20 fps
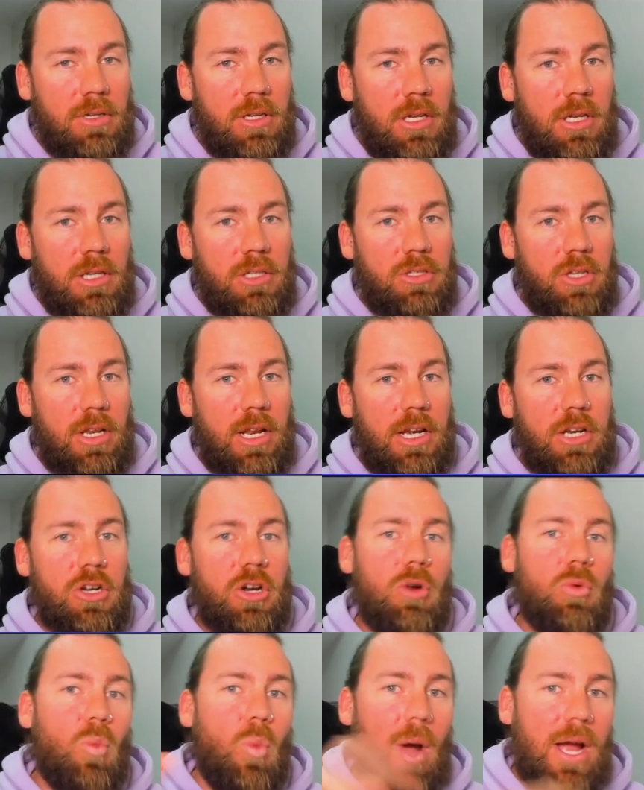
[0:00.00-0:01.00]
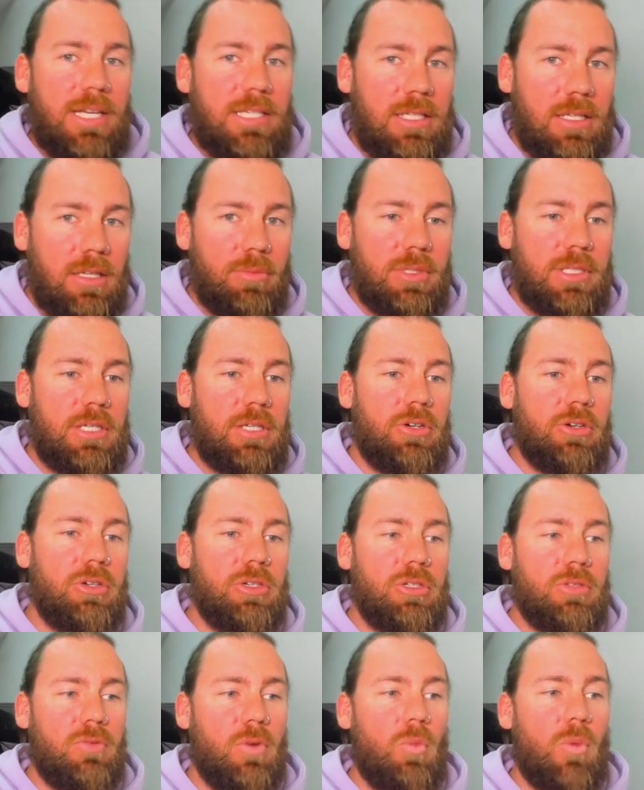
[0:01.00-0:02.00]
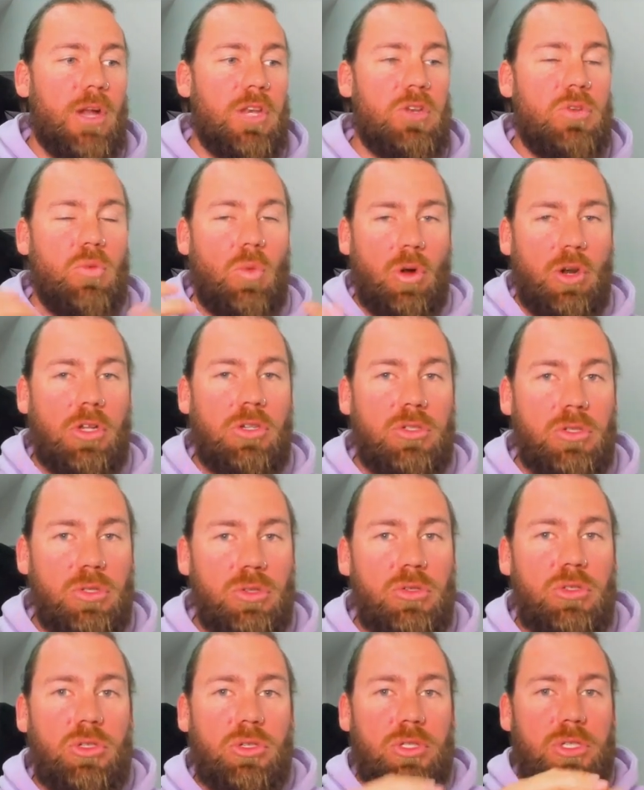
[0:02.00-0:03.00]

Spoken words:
So then you're not wasting the materials for when you want to do your